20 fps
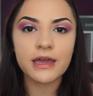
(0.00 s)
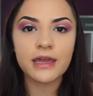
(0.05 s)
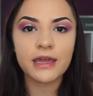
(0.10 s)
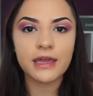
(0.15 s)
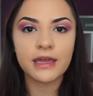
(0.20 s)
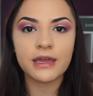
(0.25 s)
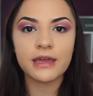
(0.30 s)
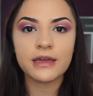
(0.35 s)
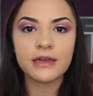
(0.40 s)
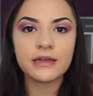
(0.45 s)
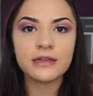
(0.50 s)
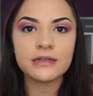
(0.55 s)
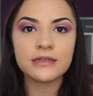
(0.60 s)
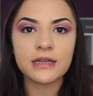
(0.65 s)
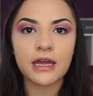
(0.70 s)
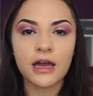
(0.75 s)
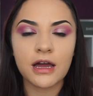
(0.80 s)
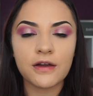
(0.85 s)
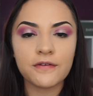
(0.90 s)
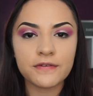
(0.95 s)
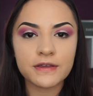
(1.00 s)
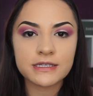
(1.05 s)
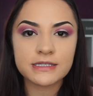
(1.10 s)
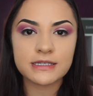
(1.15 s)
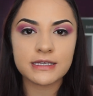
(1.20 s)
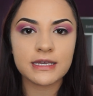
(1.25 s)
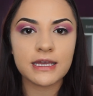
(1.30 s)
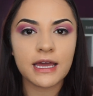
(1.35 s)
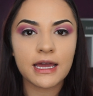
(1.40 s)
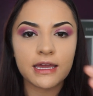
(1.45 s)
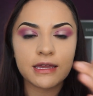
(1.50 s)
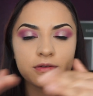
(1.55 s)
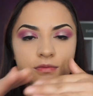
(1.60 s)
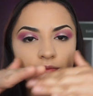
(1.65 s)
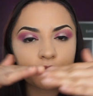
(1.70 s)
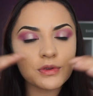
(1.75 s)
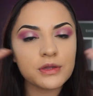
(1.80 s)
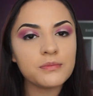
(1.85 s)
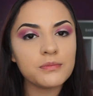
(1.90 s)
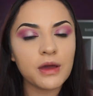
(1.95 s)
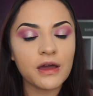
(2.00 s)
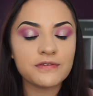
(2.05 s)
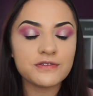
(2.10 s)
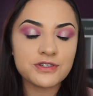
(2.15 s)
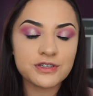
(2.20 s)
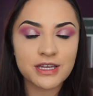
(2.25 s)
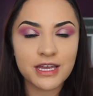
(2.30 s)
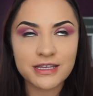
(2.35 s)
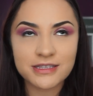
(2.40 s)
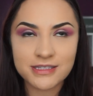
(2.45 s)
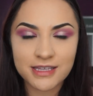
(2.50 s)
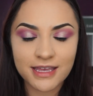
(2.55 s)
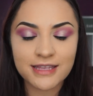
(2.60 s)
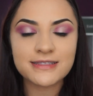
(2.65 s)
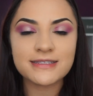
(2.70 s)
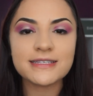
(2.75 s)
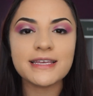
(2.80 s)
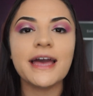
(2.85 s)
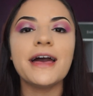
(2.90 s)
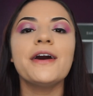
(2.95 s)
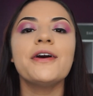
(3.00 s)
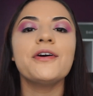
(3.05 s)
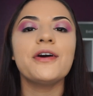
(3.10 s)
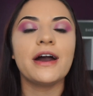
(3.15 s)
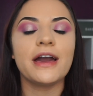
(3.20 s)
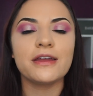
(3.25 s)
and obviously as you guys can tell,